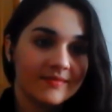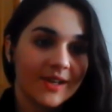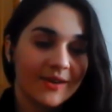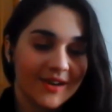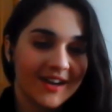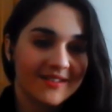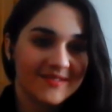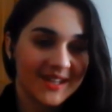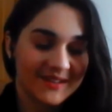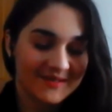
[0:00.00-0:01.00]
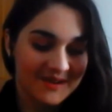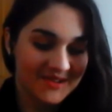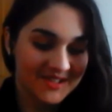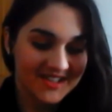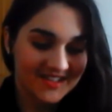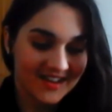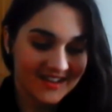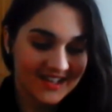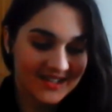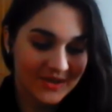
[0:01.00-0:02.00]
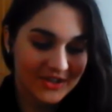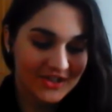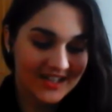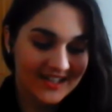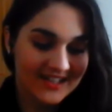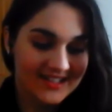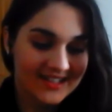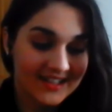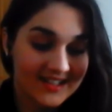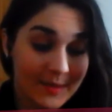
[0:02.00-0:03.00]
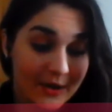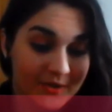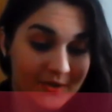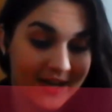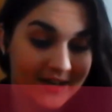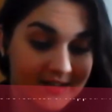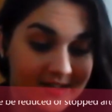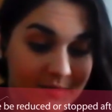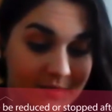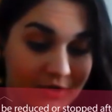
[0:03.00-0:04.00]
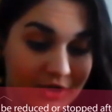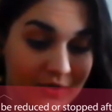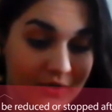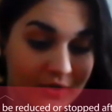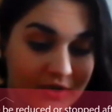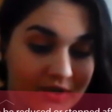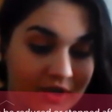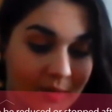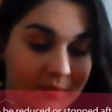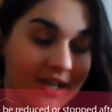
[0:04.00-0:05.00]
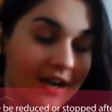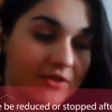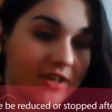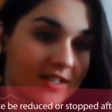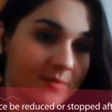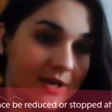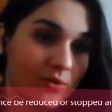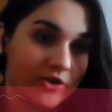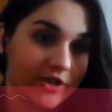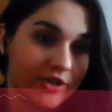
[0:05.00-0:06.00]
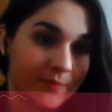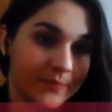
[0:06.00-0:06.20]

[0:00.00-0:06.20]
Okay, thank you very much. Our next question is, can spousal maintenance be reduced or stopped after it has been ordered?